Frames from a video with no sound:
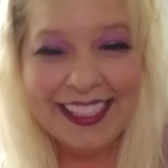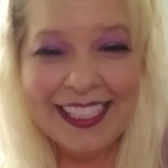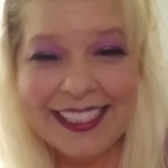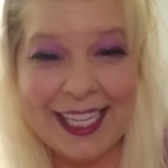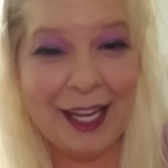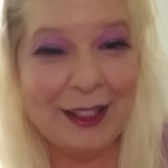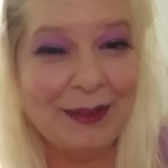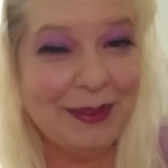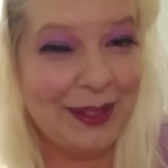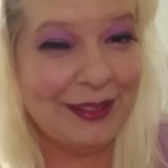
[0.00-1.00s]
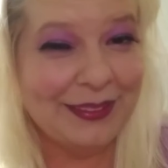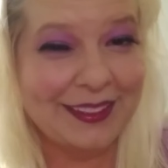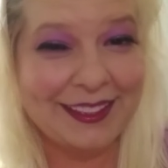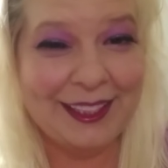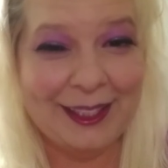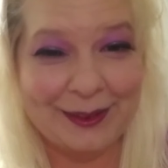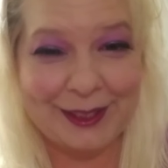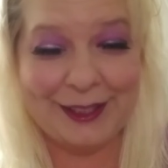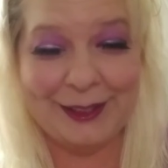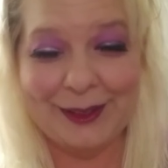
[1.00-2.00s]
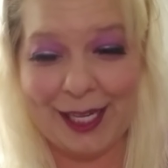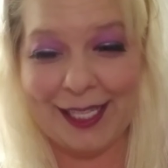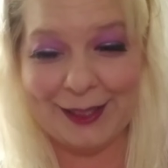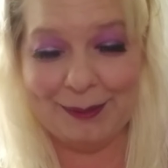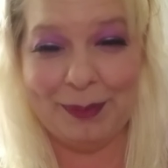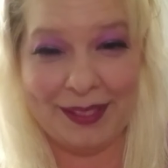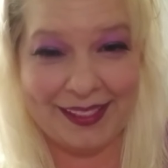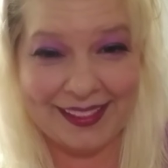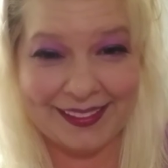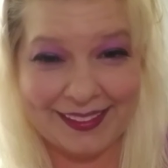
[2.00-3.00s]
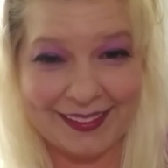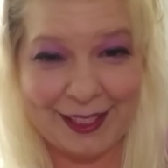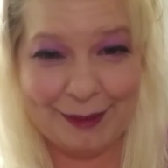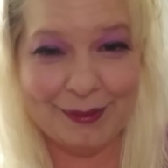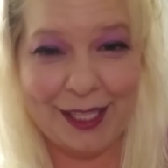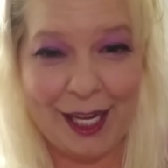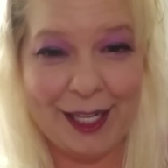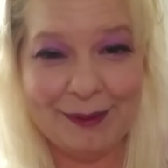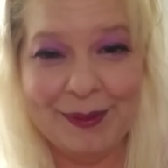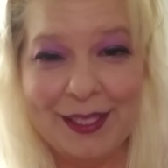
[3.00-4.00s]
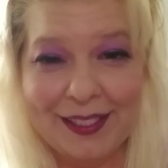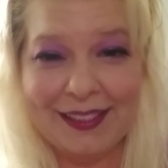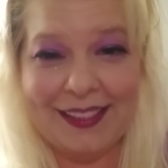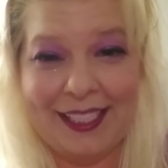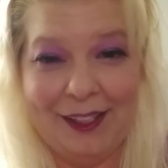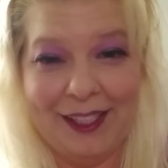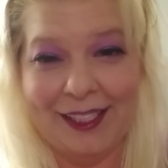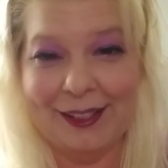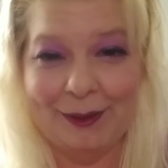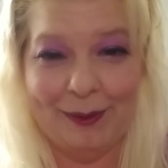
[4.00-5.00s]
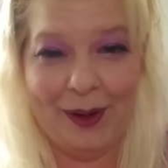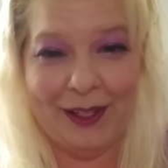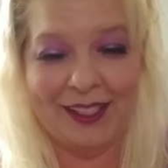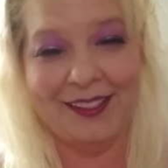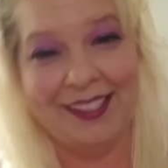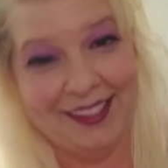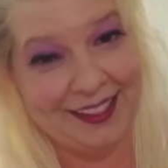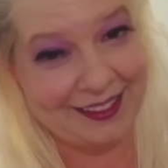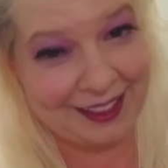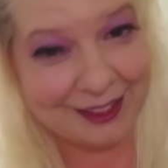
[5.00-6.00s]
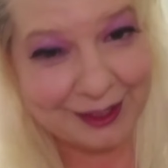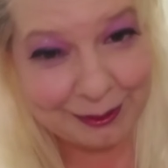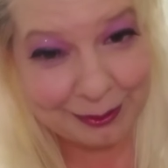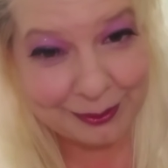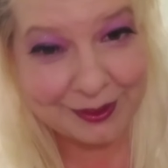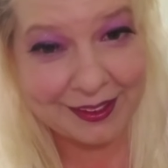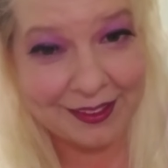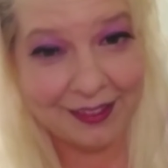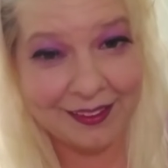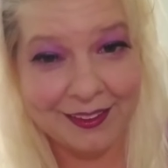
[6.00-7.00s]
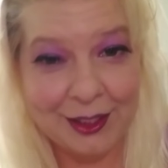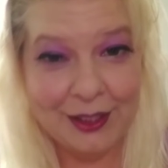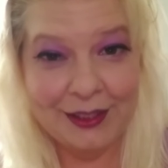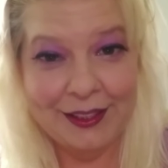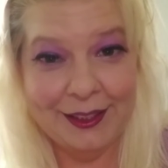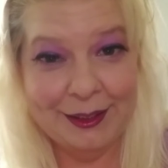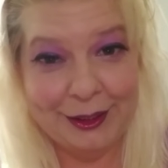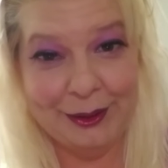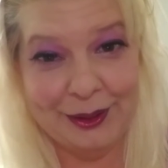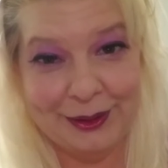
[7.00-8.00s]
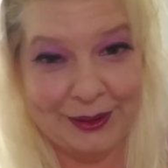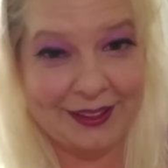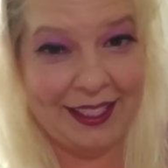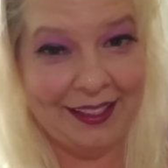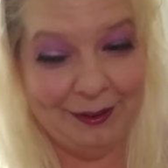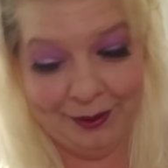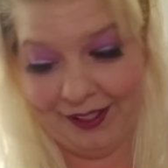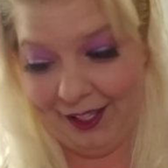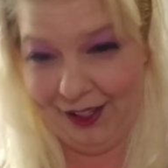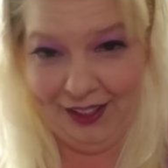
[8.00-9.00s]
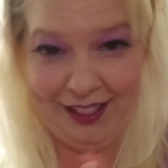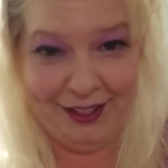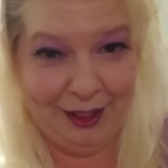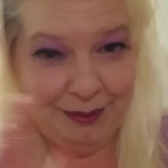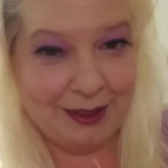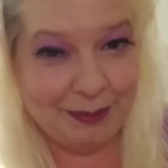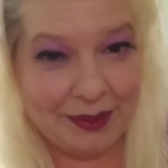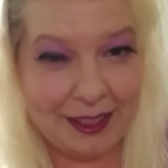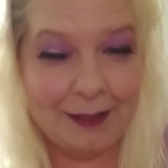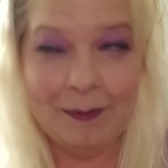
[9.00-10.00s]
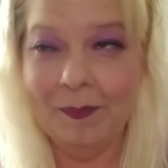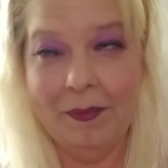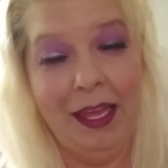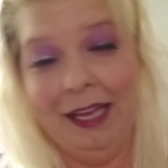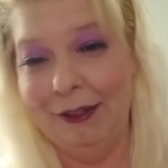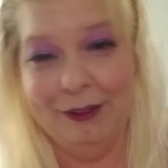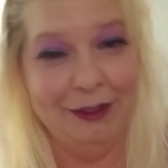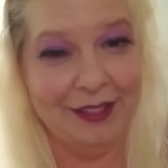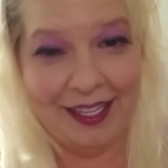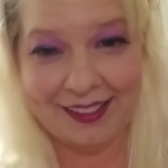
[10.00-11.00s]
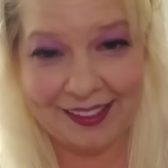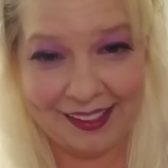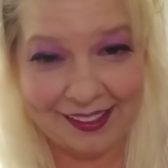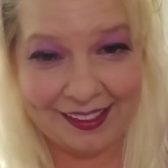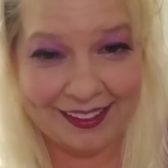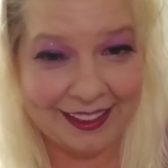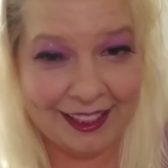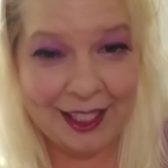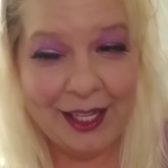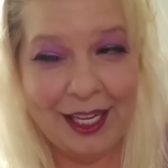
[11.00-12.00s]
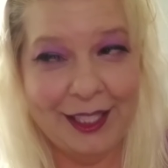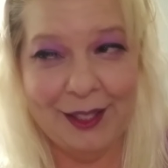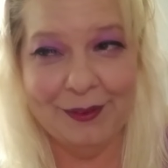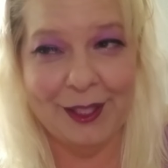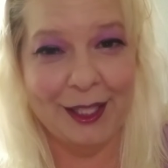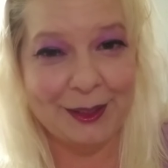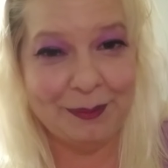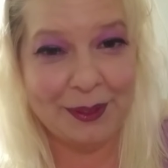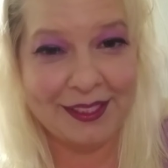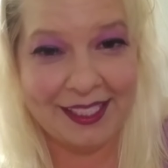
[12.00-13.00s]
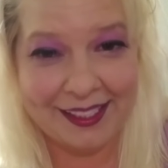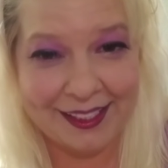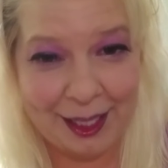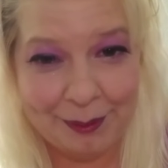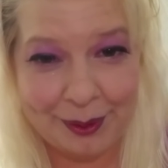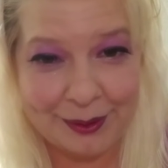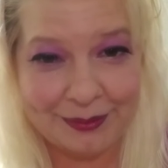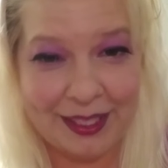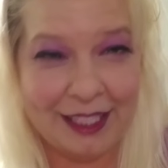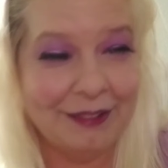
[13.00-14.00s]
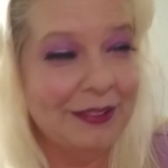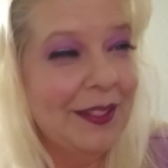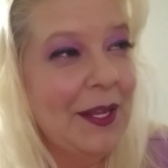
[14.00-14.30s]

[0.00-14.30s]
Now, if you have a scenario where two guys are peeing at the same time, staring at the wall, because I guess that's the rules in a urinal setting where they all line up to pee. I don't know the etiquette. I never got to partake in that part of life.